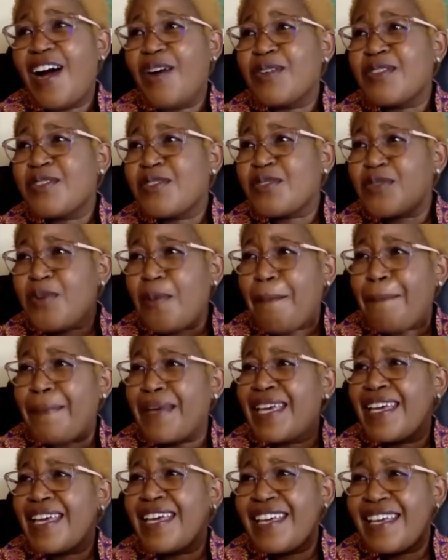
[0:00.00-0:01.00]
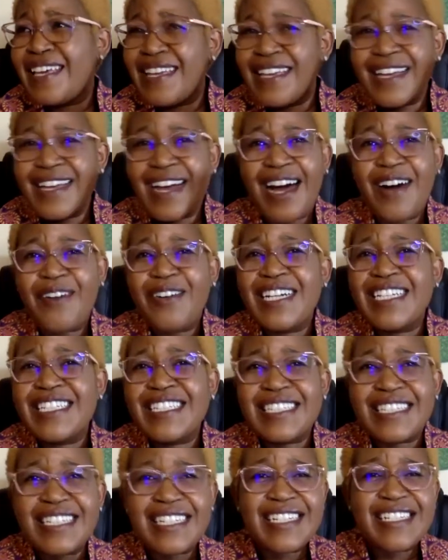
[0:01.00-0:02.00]
was so big, how I
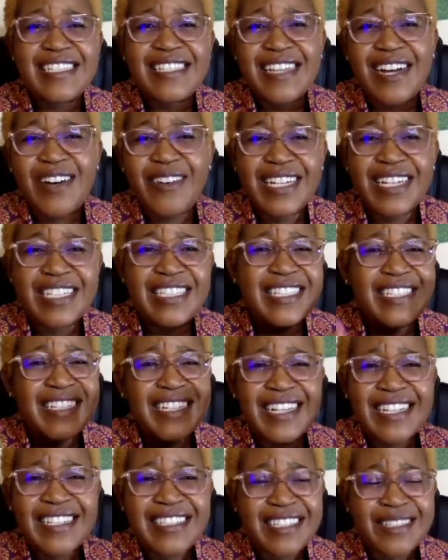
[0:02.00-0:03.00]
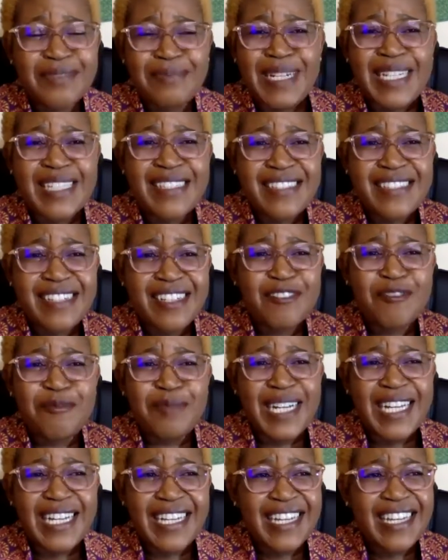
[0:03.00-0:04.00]
dressed, how I neglected myself,
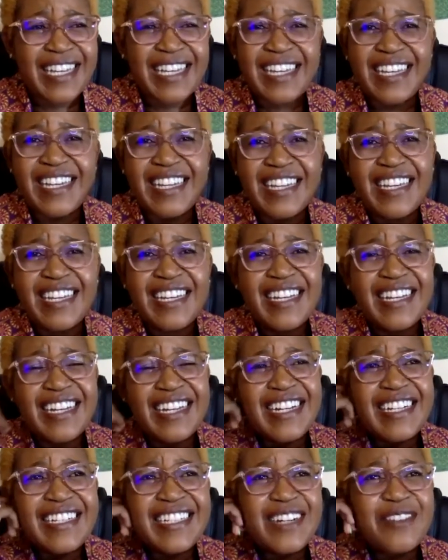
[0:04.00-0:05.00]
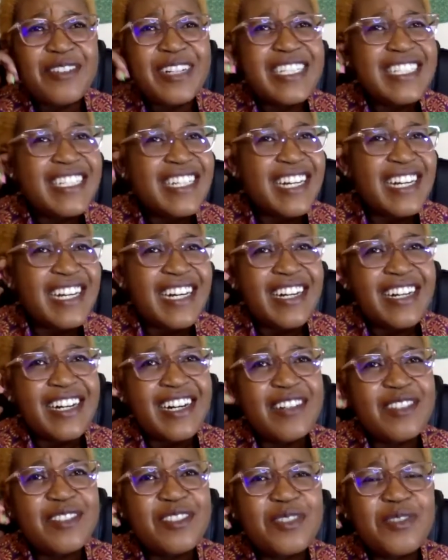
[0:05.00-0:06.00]
my hair. And I
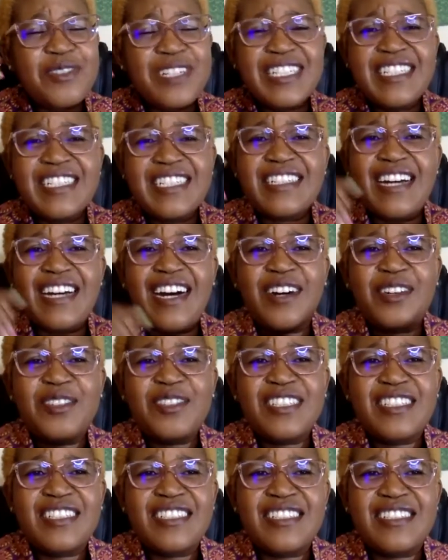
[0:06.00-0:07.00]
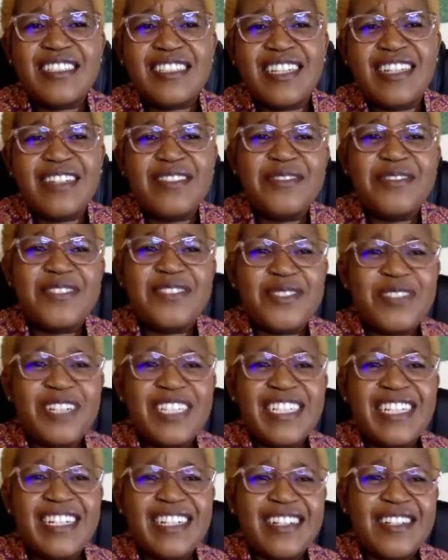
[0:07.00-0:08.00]
also wondered, how did
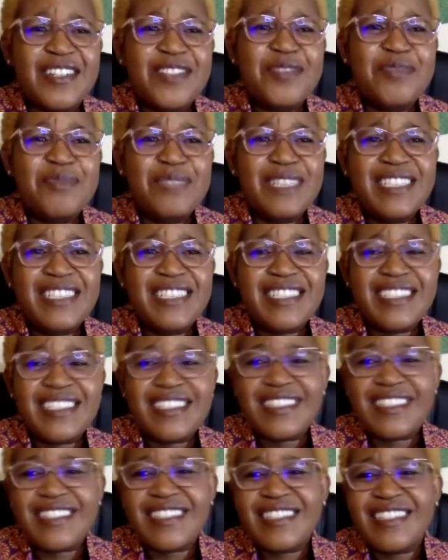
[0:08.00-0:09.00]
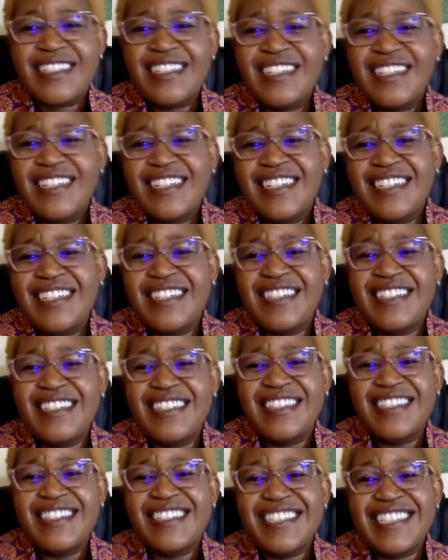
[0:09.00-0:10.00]
everyone around me just,
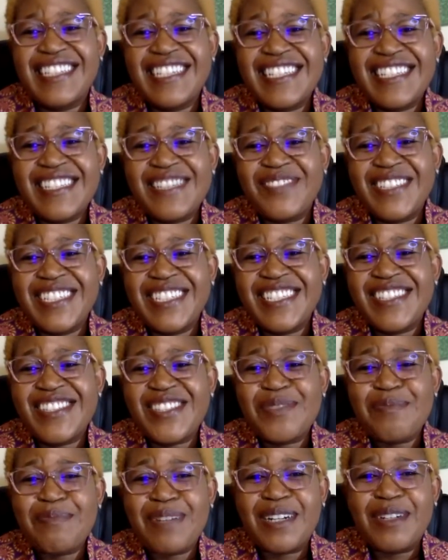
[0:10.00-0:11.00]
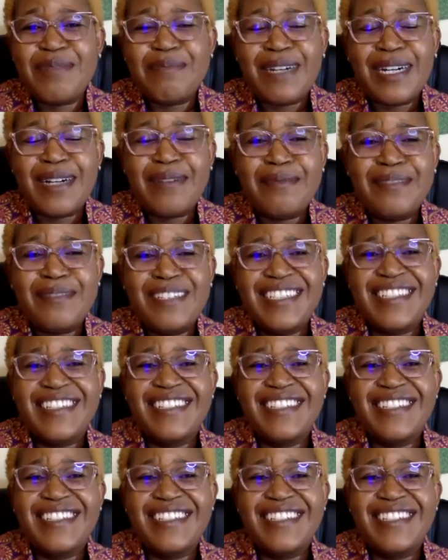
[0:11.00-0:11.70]
yes, being super mom.